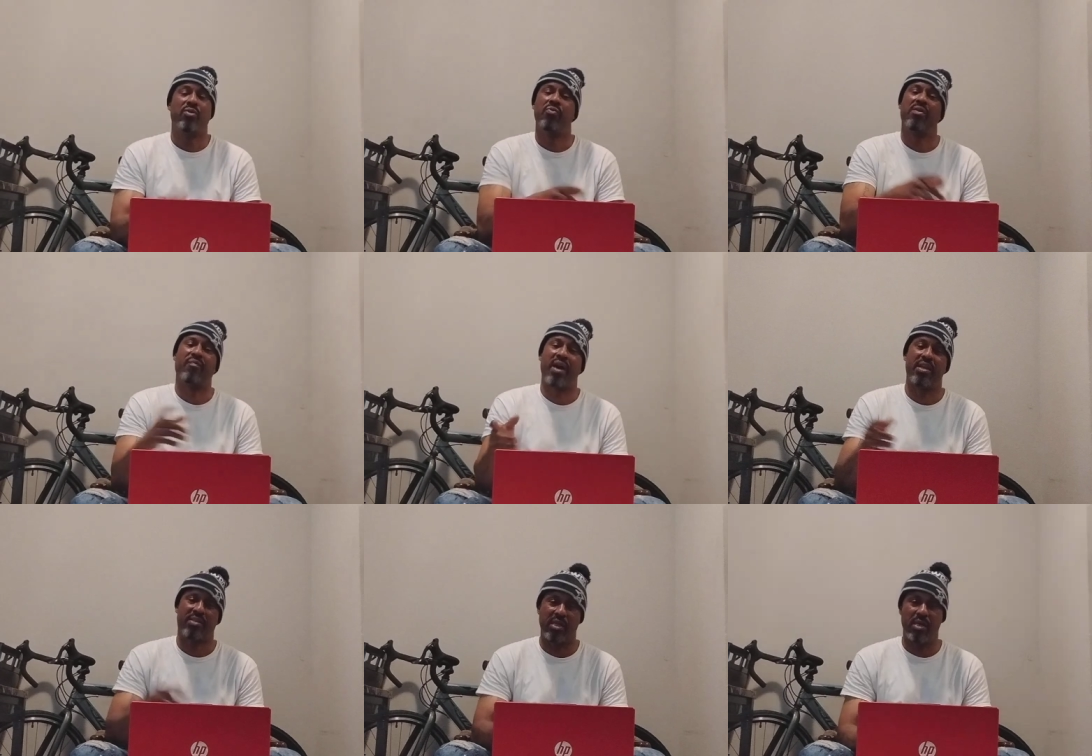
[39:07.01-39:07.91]
you
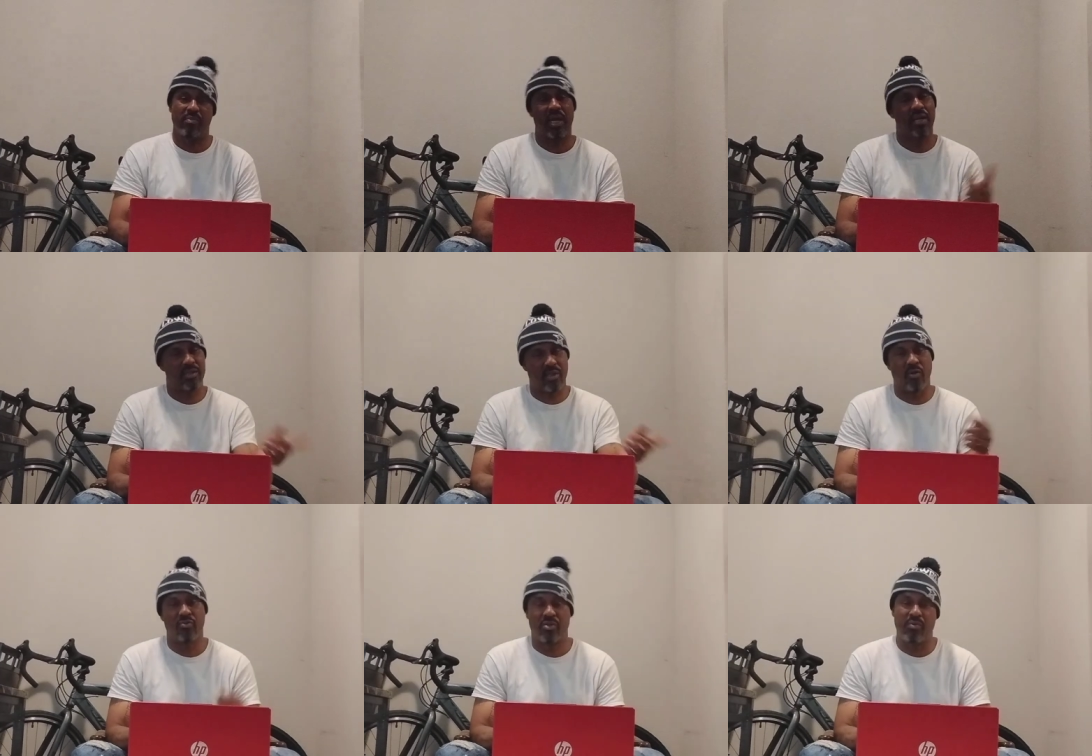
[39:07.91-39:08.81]
invite them, hey, let's
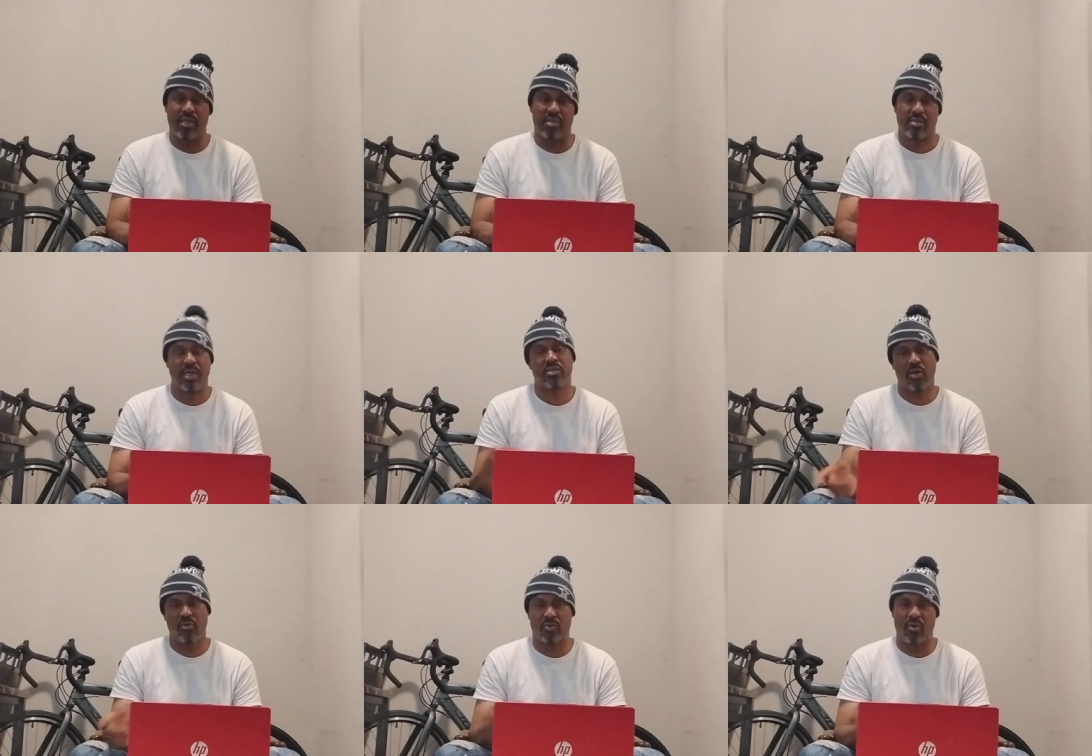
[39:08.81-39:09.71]
go do this, let's
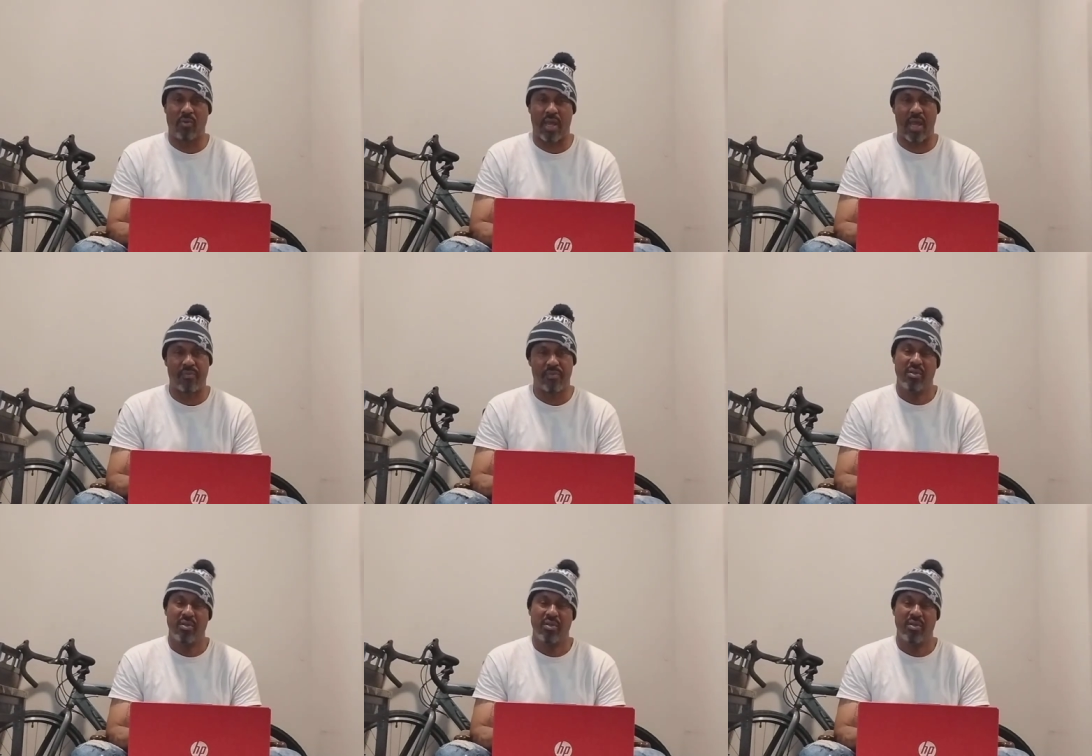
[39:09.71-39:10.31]
go do that.